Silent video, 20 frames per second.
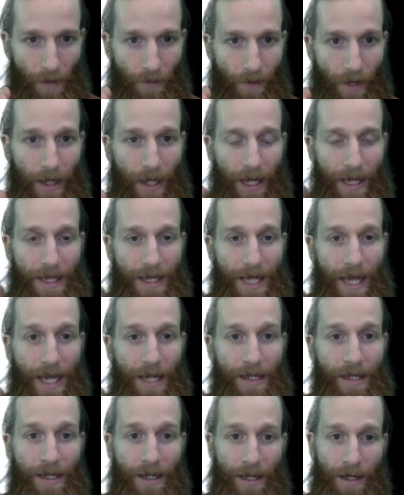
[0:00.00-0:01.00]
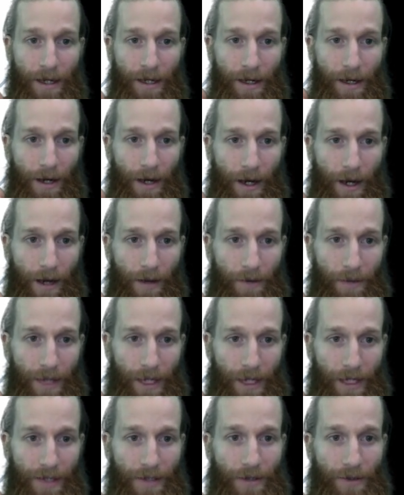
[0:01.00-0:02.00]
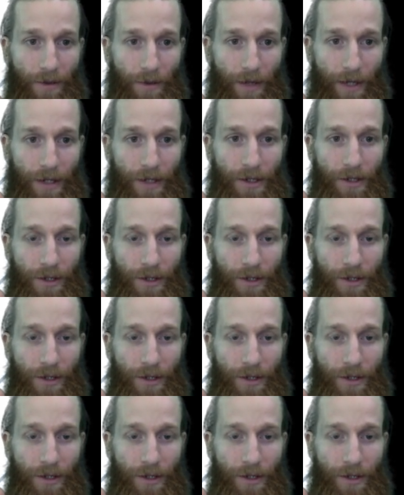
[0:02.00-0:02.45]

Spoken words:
right? And then it's going